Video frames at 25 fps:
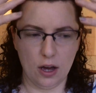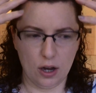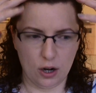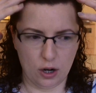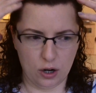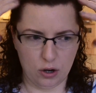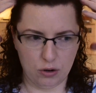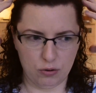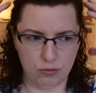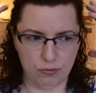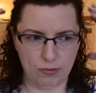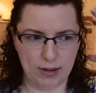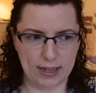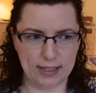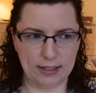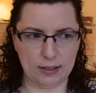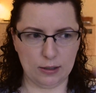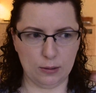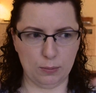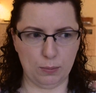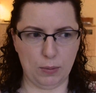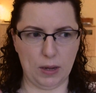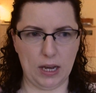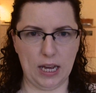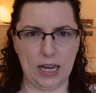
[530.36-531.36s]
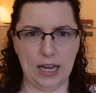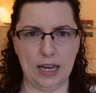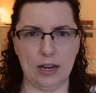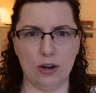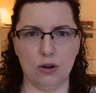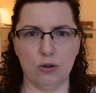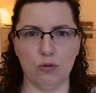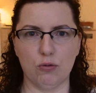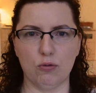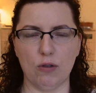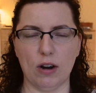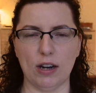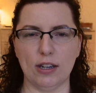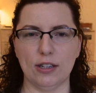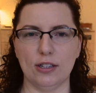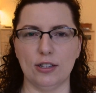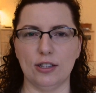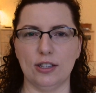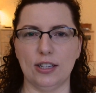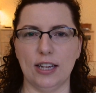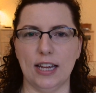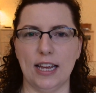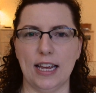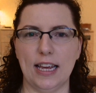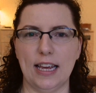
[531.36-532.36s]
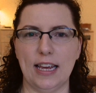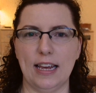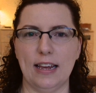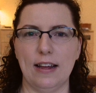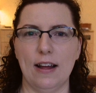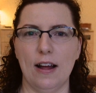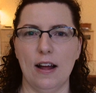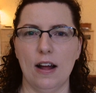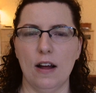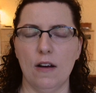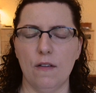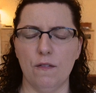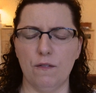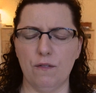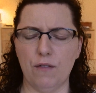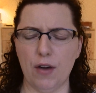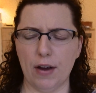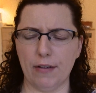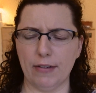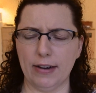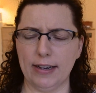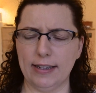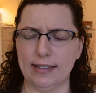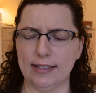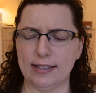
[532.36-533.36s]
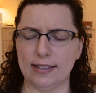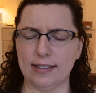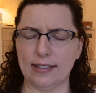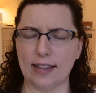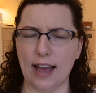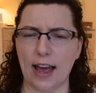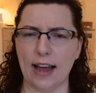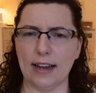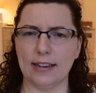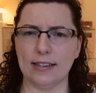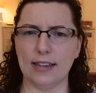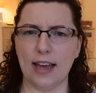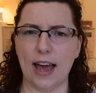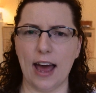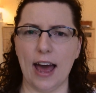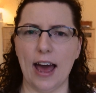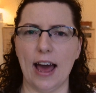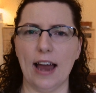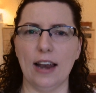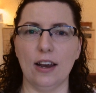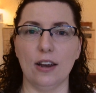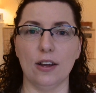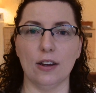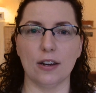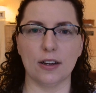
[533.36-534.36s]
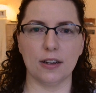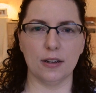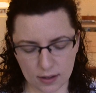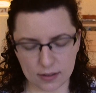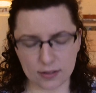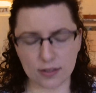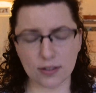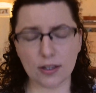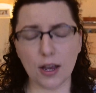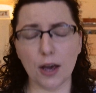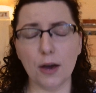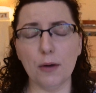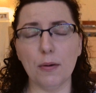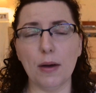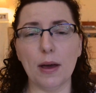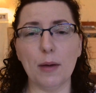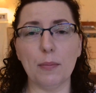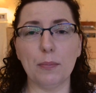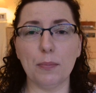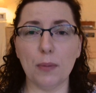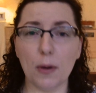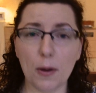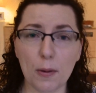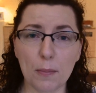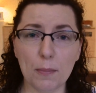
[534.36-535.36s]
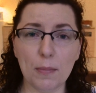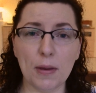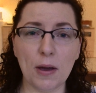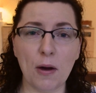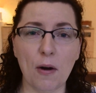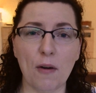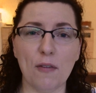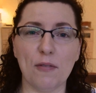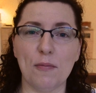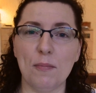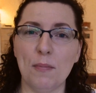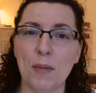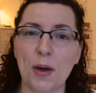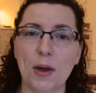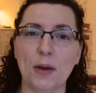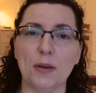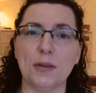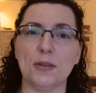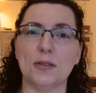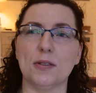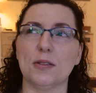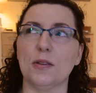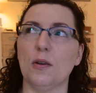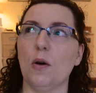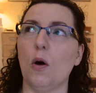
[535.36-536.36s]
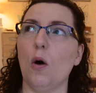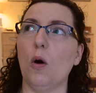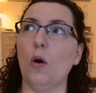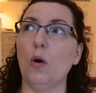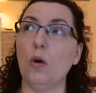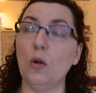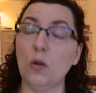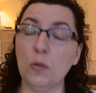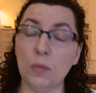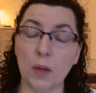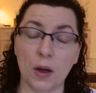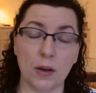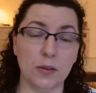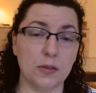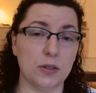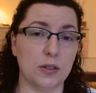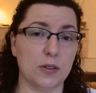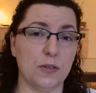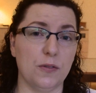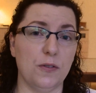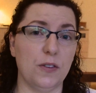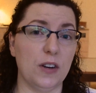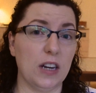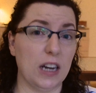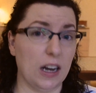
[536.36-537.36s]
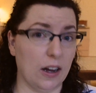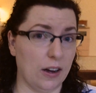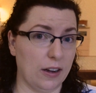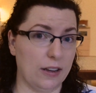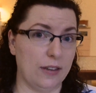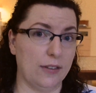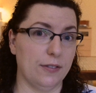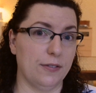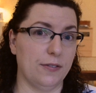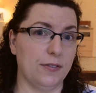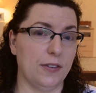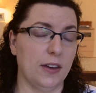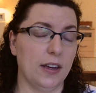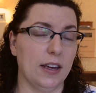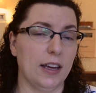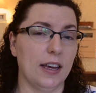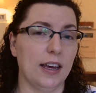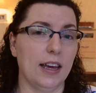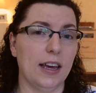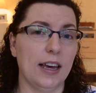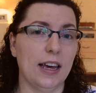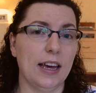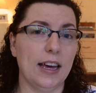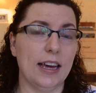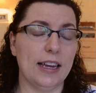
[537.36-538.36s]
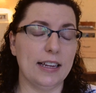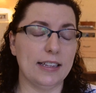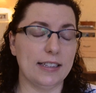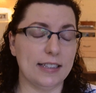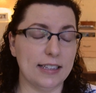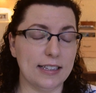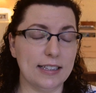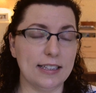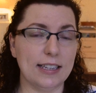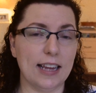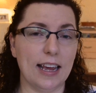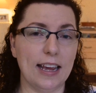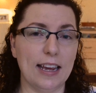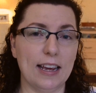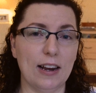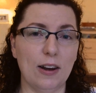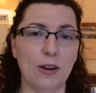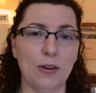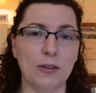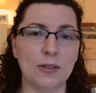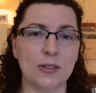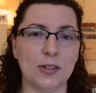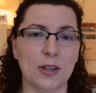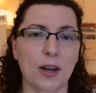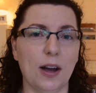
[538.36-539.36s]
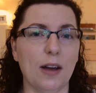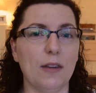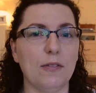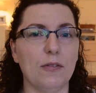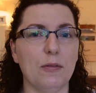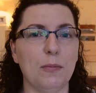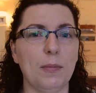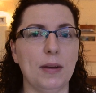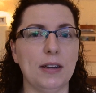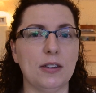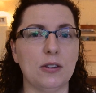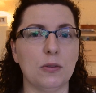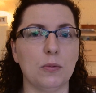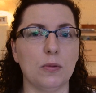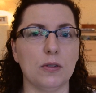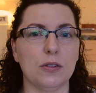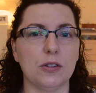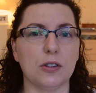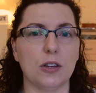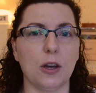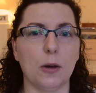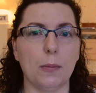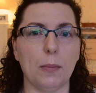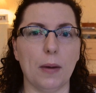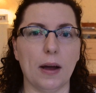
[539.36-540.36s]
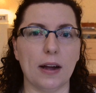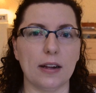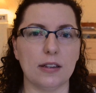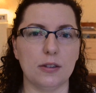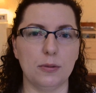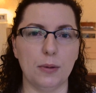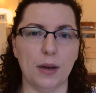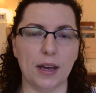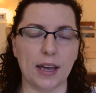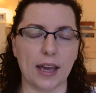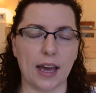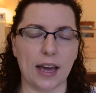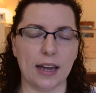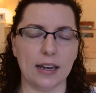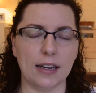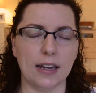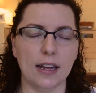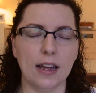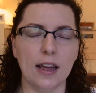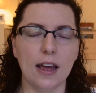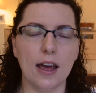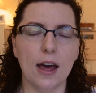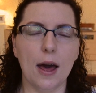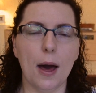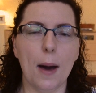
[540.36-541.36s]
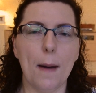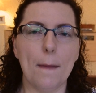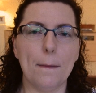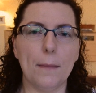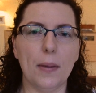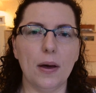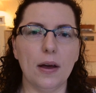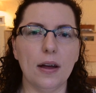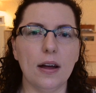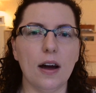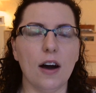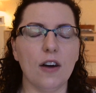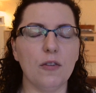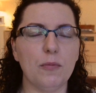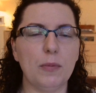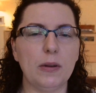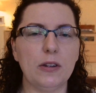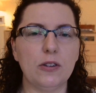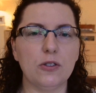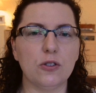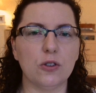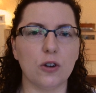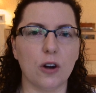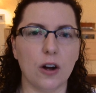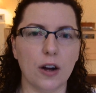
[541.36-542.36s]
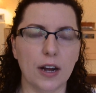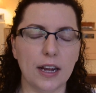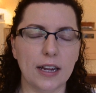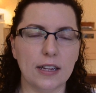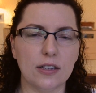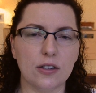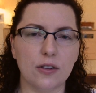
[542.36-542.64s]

crispy, crunchy, very set hair look. So it put me off mousse almost for life. It did take a long time for me to want to go back to it again, but I've been trying